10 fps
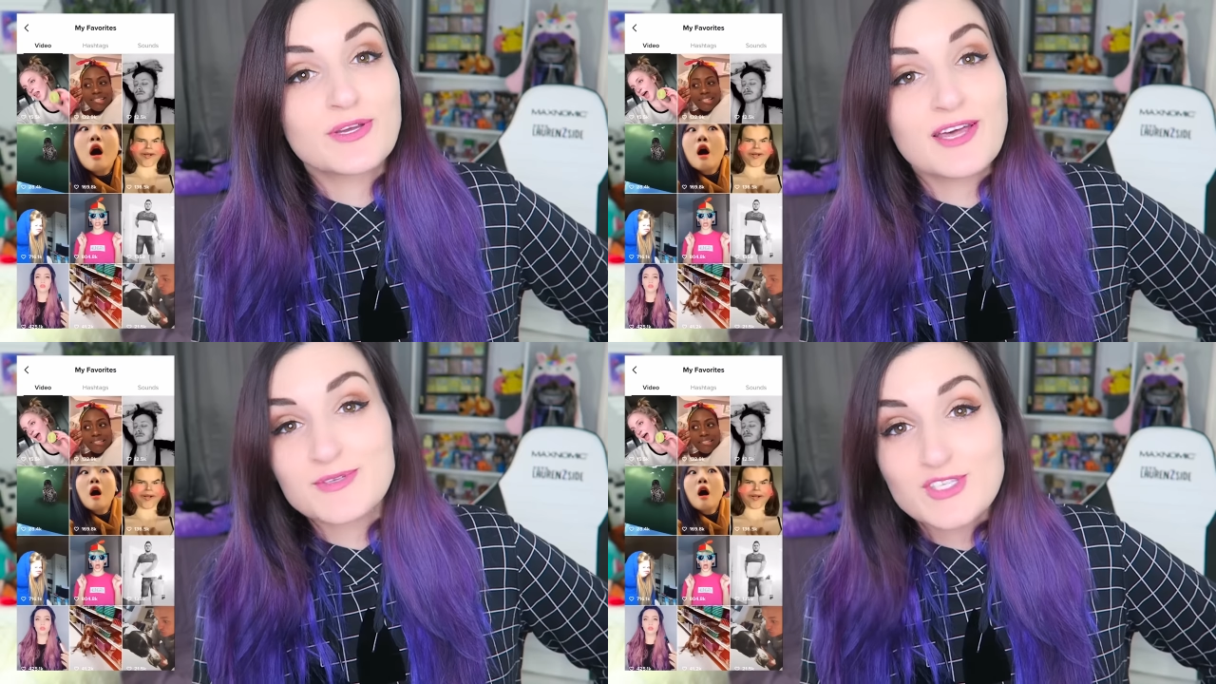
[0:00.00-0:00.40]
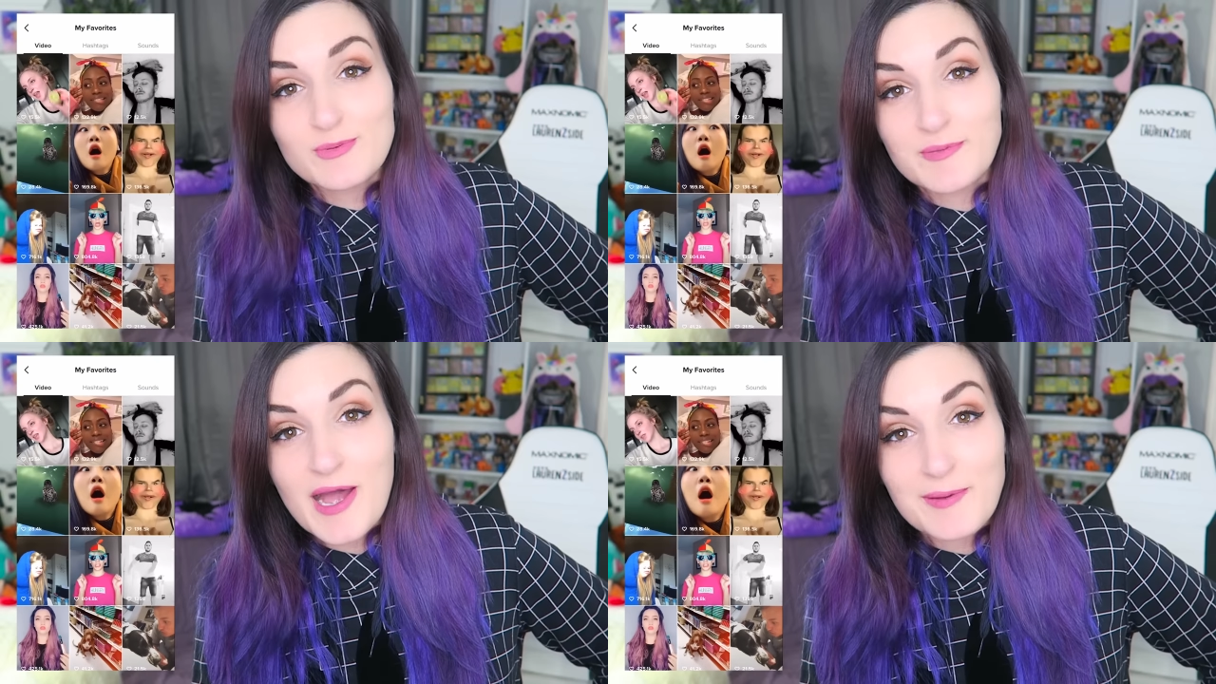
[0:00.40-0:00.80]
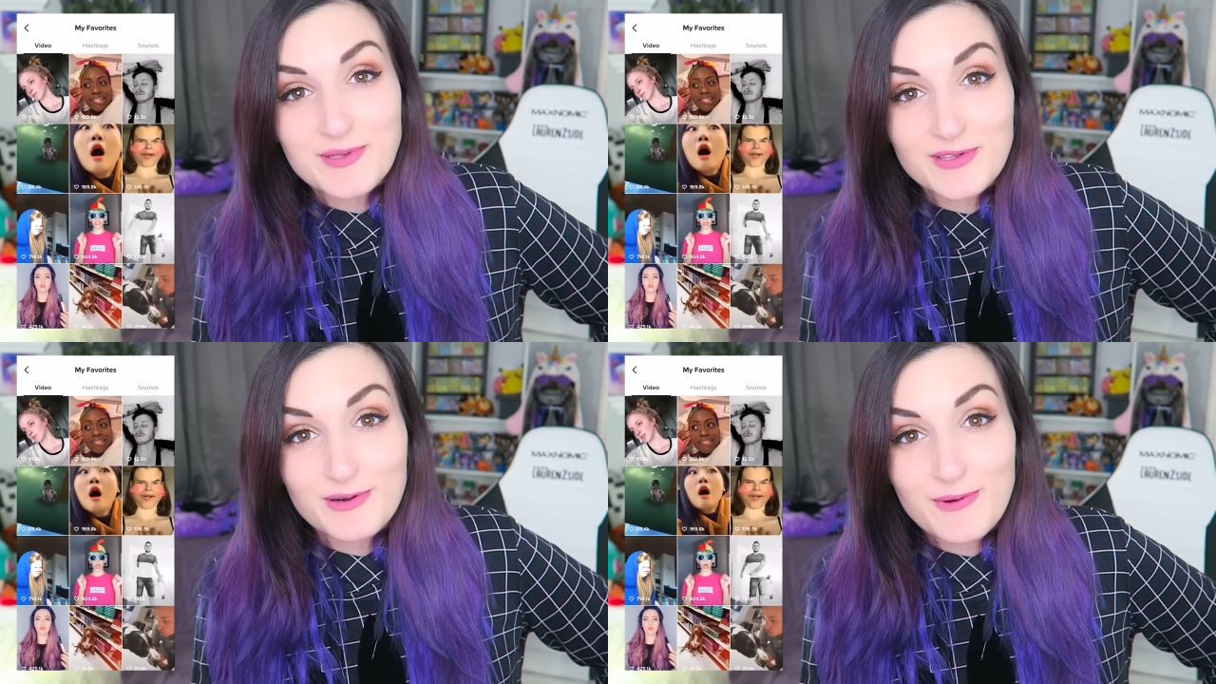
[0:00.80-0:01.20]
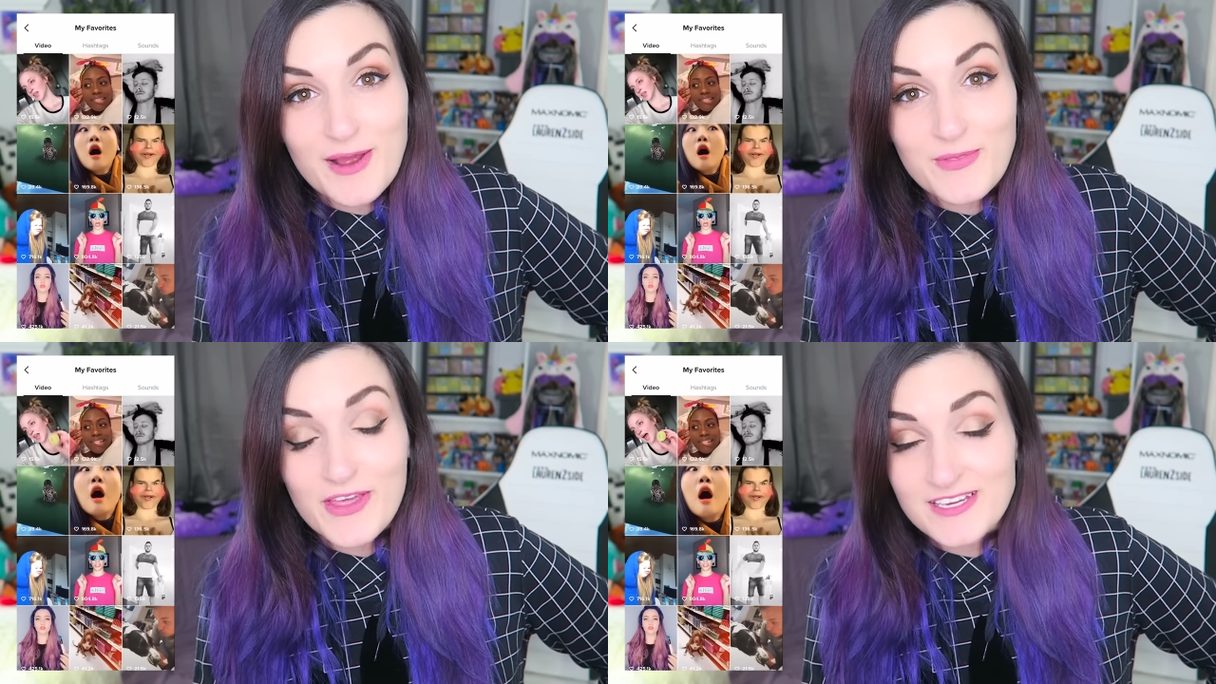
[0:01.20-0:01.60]
Speaker 1: one that was super popular
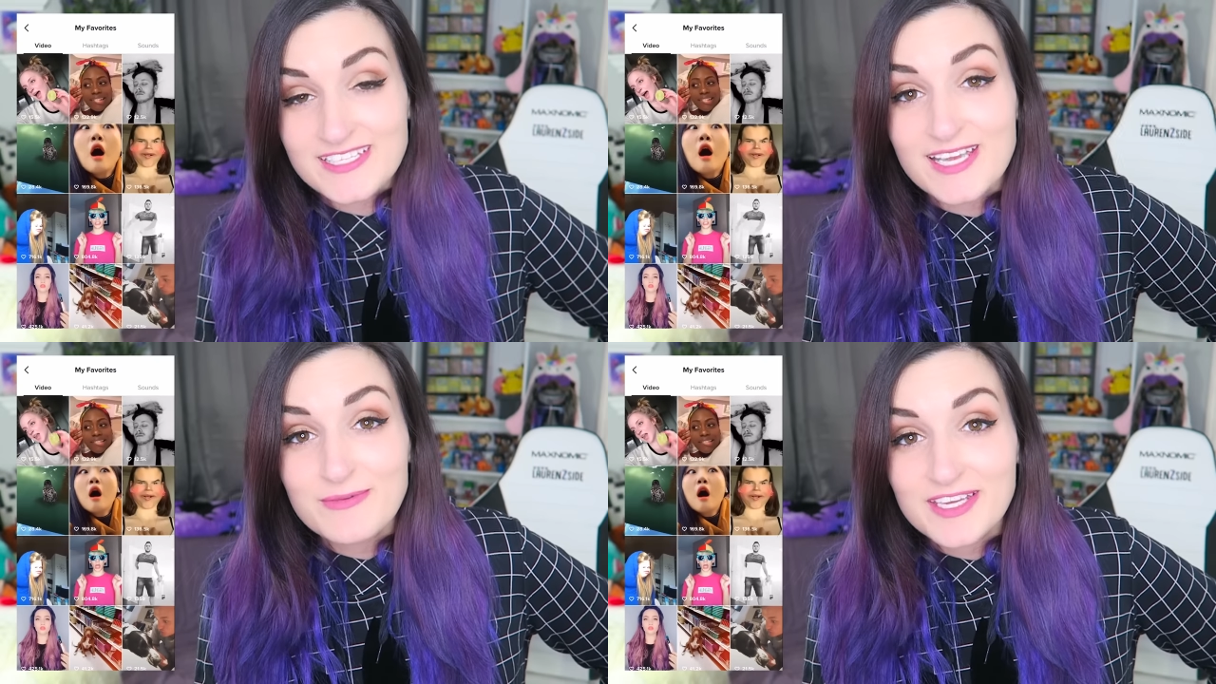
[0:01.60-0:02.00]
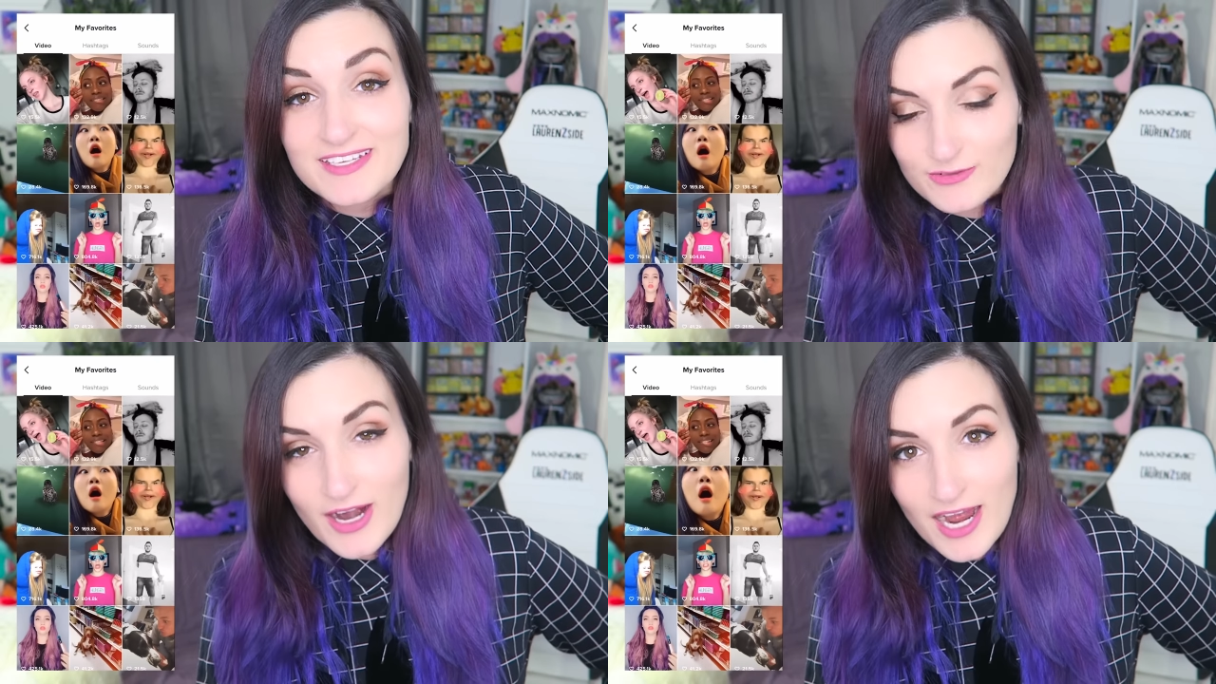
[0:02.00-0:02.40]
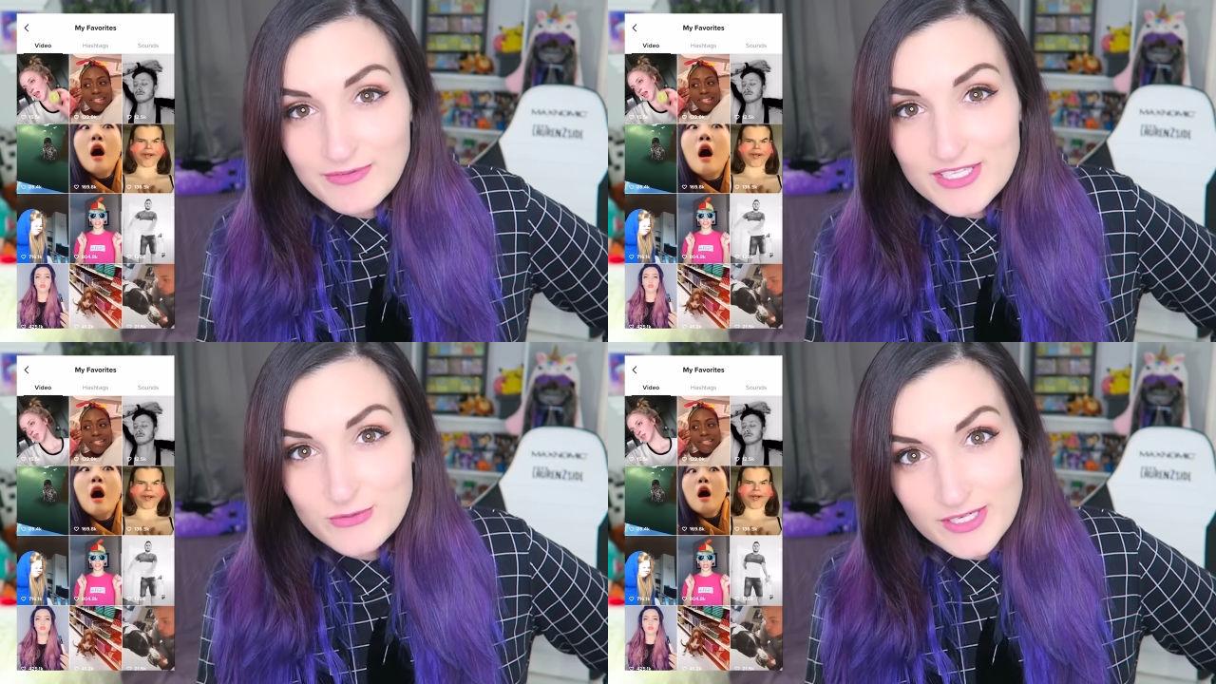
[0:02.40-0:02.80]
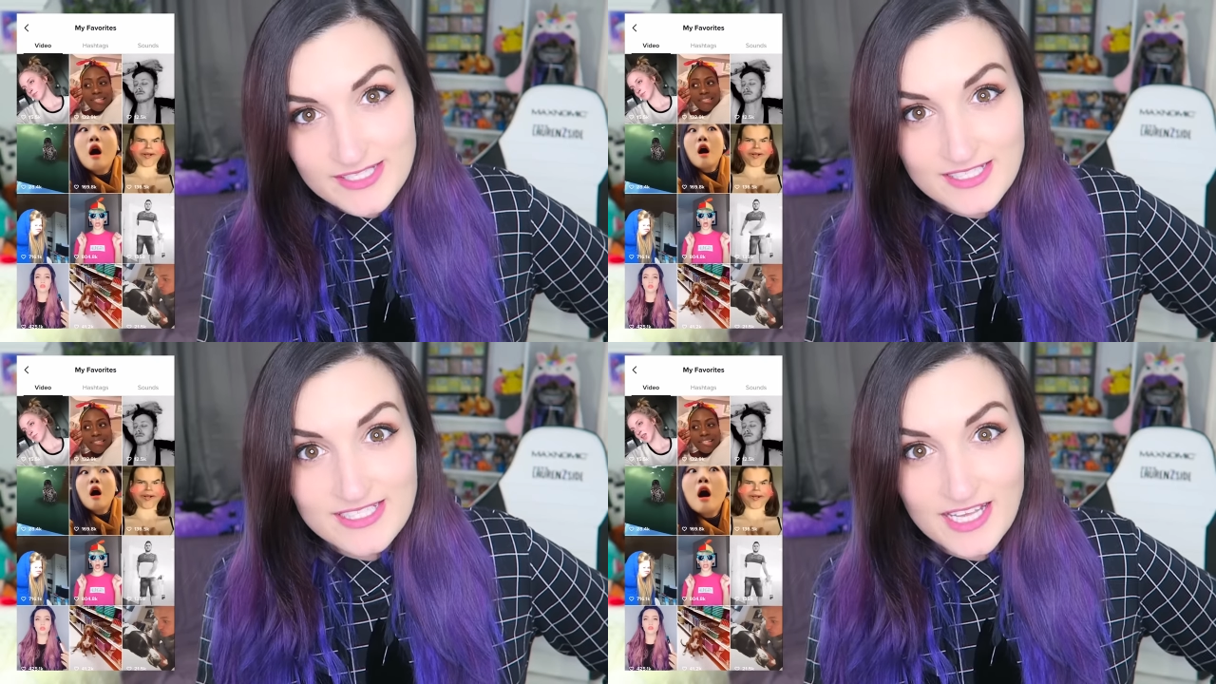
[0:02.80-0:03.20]
around Thanksgiving, for obvious
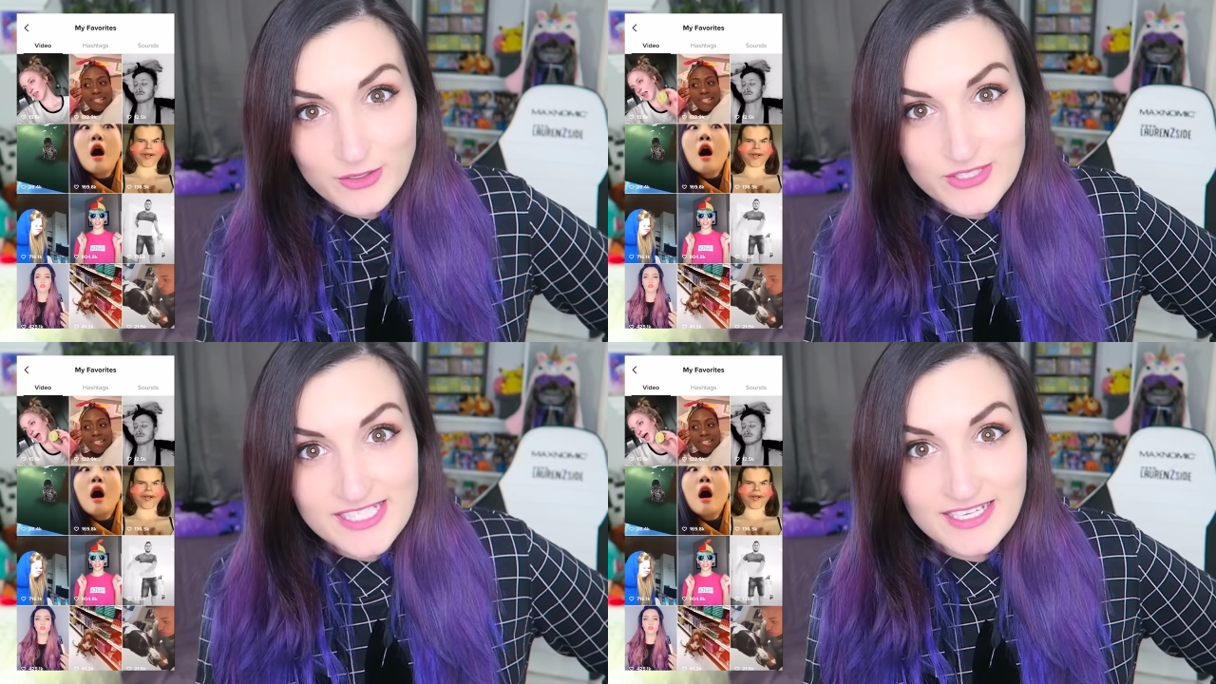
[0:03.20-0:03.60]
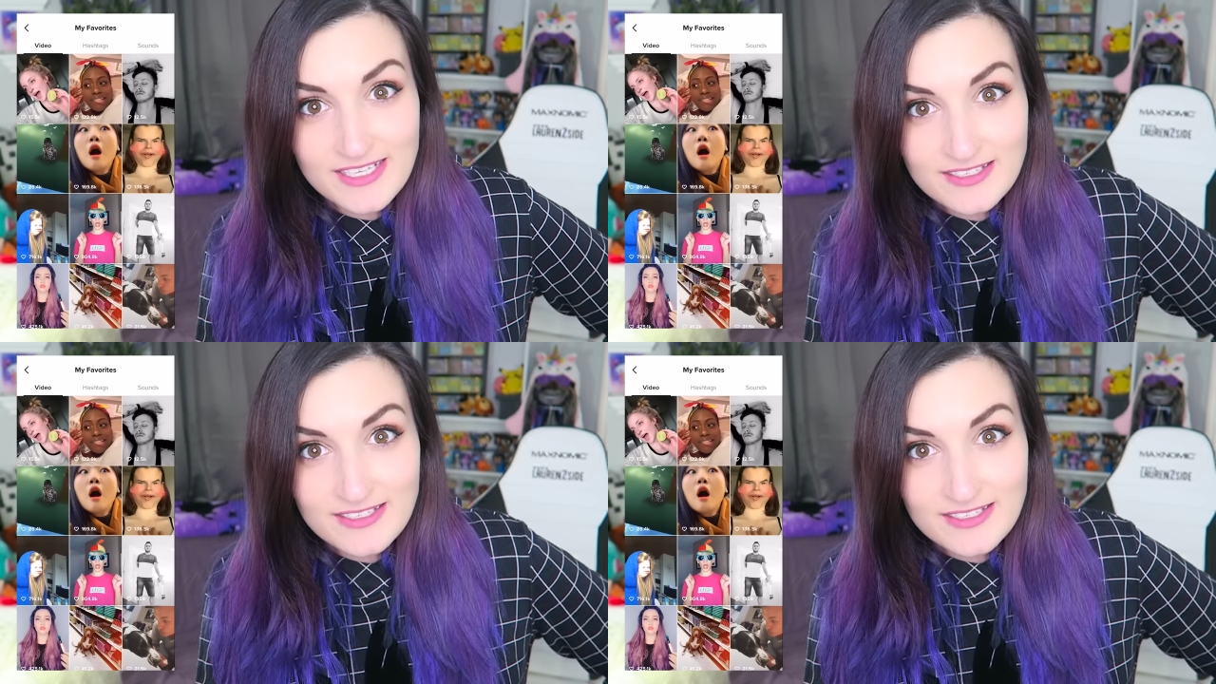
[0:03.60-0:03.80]
reasons that you'll see.